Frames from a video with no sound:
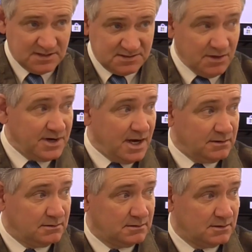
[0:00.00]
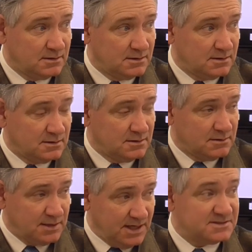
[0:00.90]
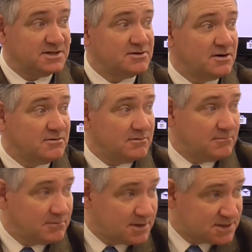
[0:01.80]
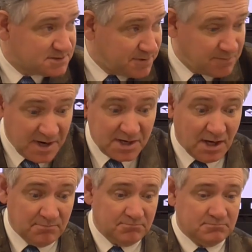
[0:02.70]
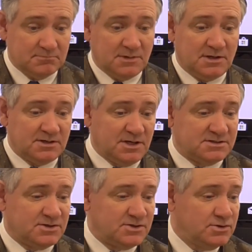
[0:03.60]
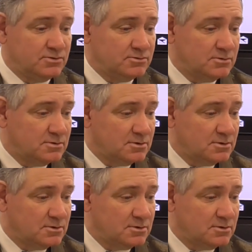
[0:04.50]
Slow down, hit 0, speed back up. Does it do